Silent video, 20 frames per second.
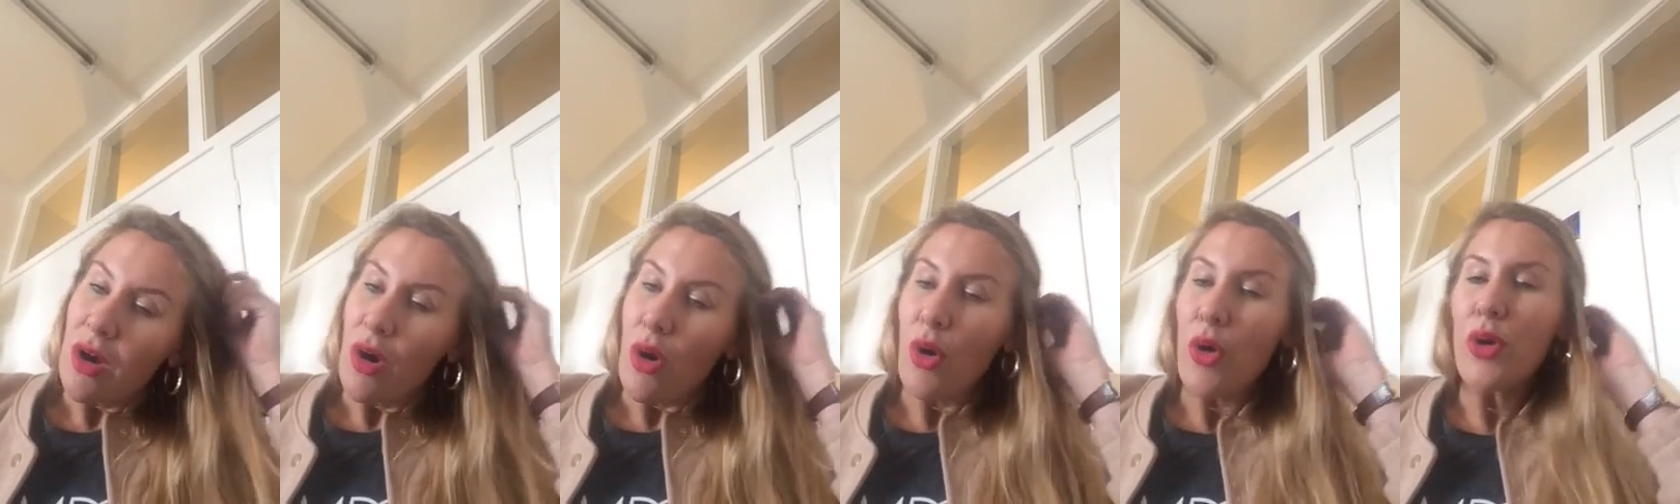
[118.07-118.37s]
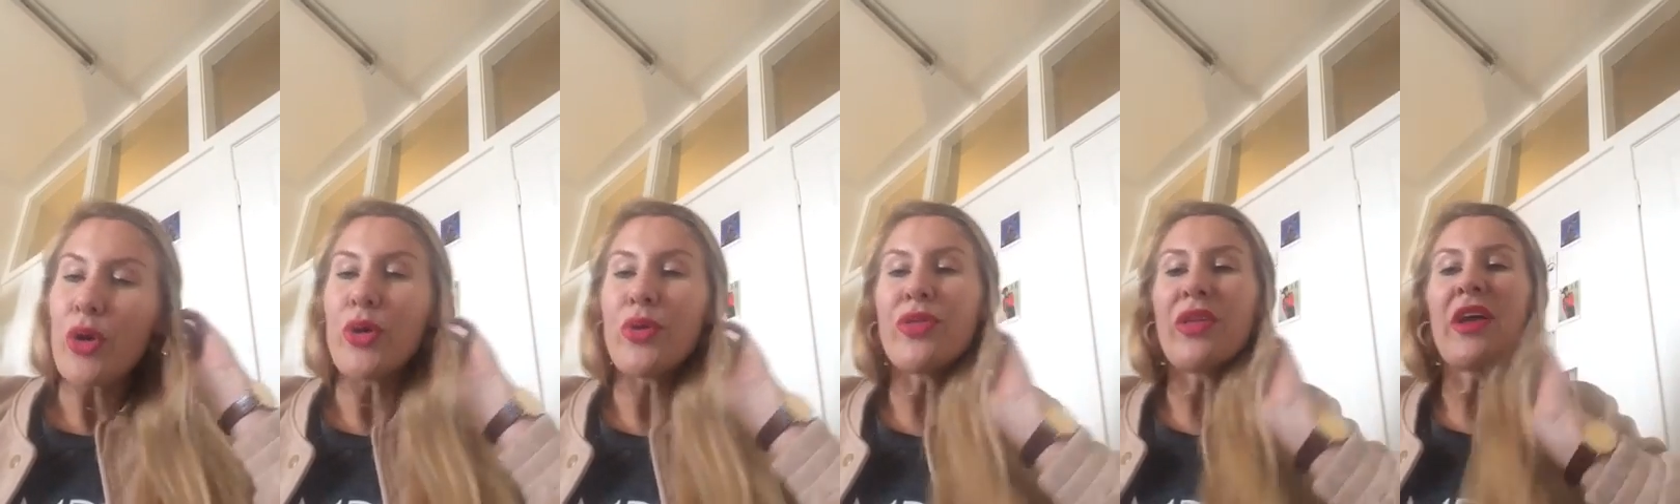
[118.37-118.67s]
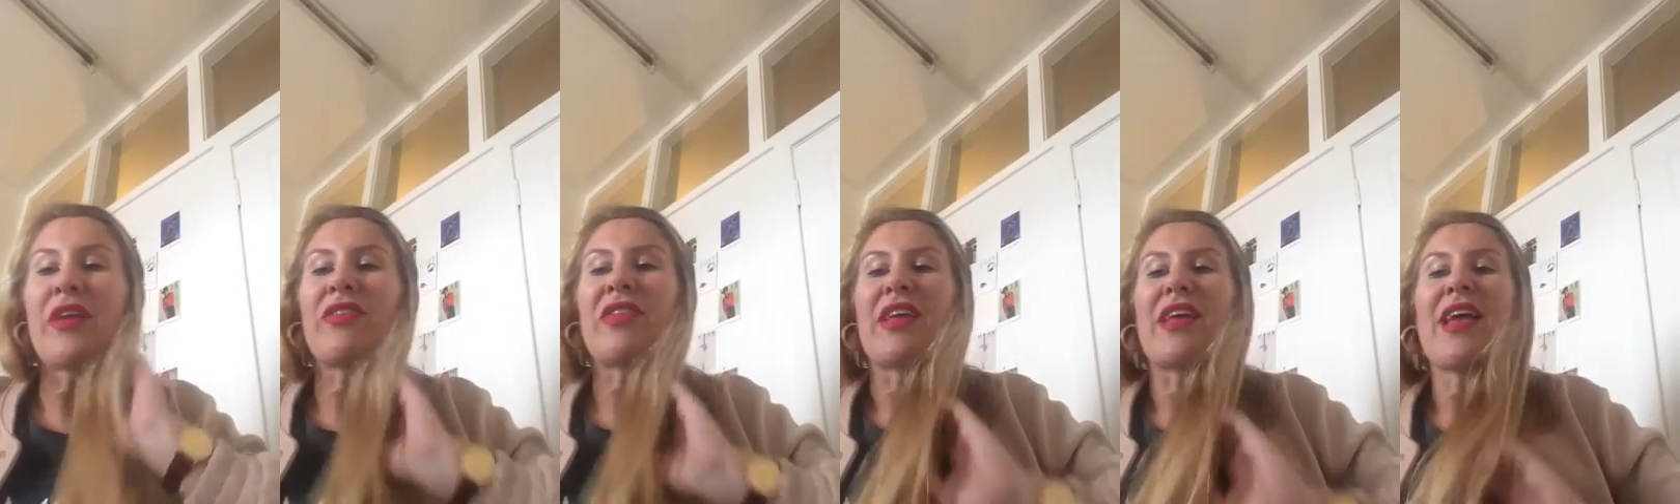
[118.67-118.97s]
or who
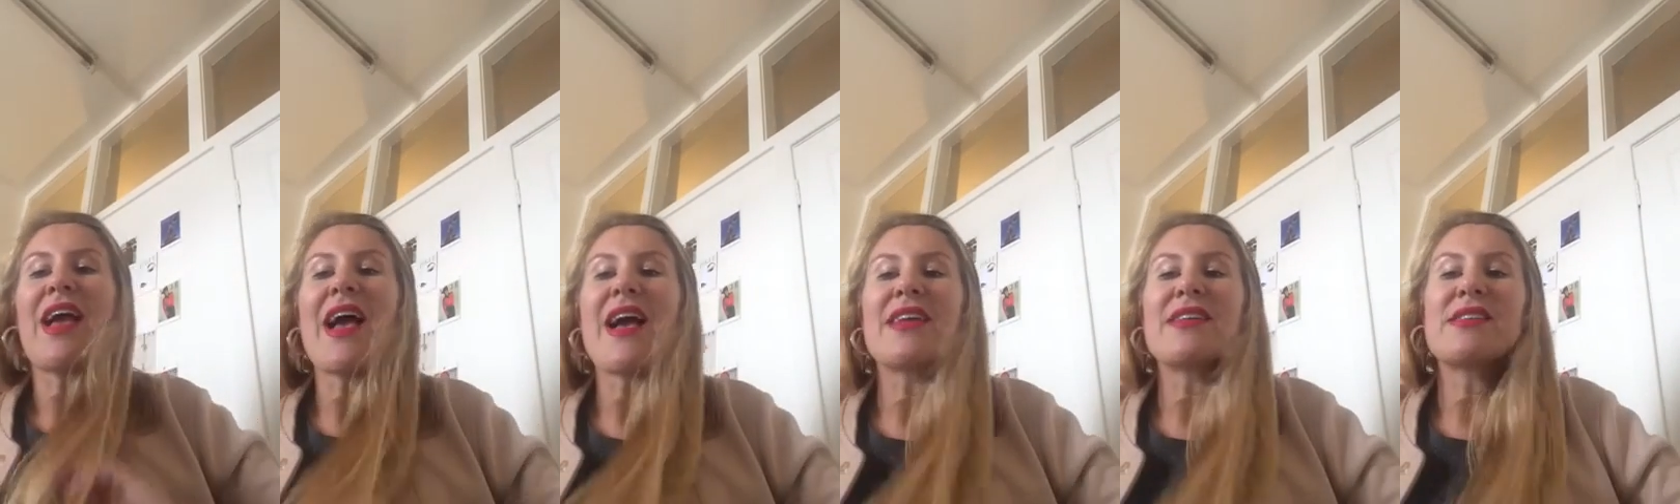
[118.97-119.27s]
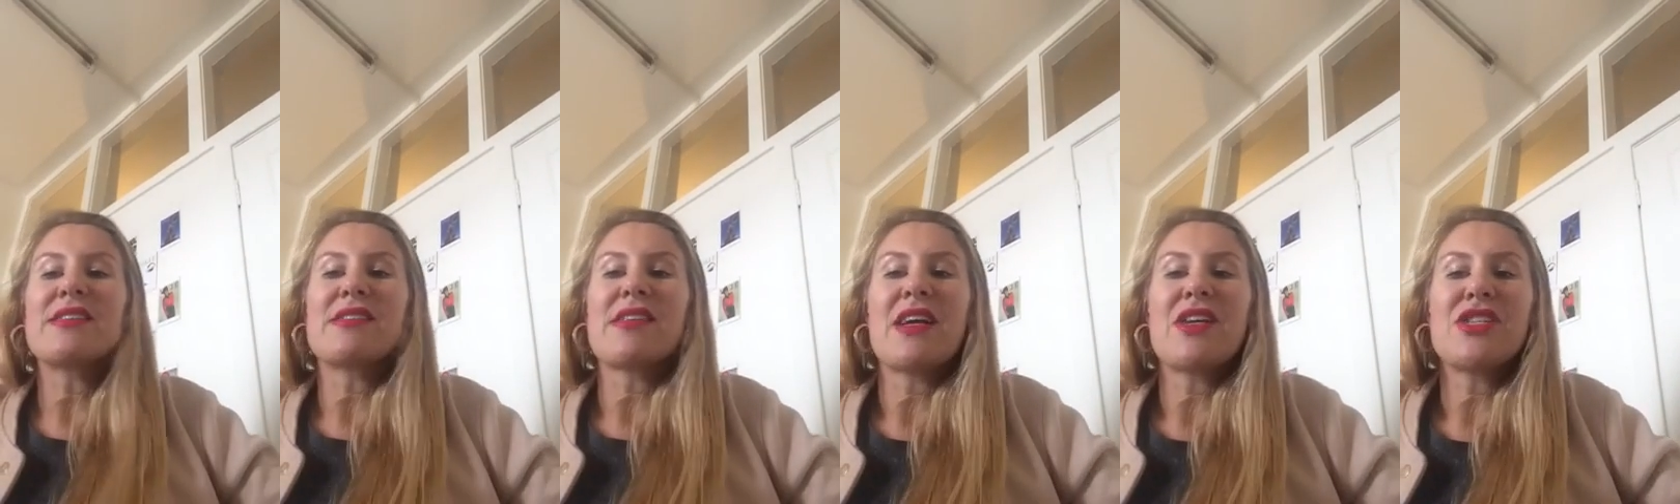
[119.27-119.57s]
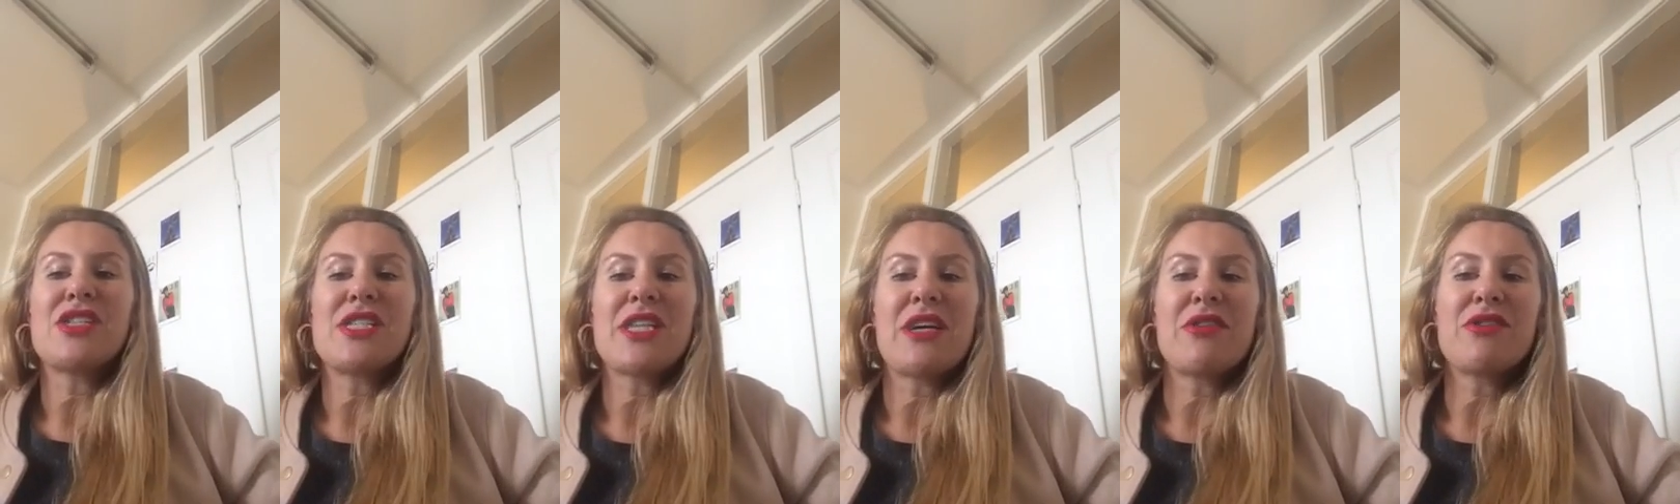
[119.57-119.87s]
think they can't, is
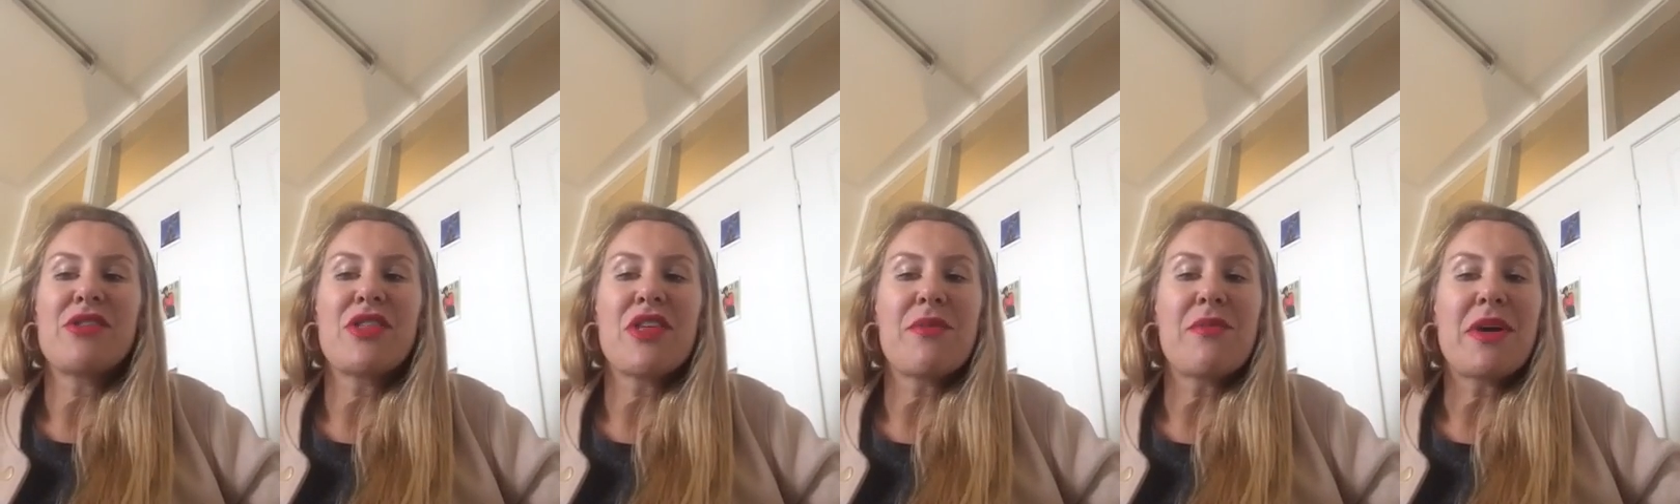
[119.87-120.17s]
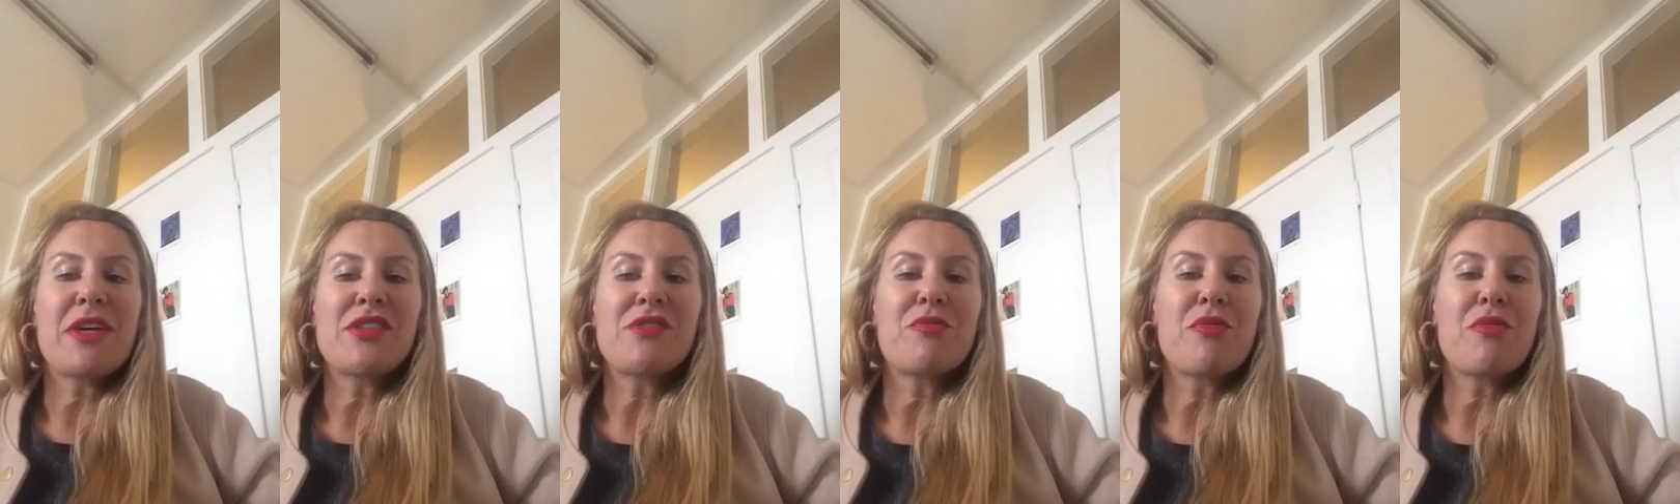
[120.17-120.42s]
actually down to the amount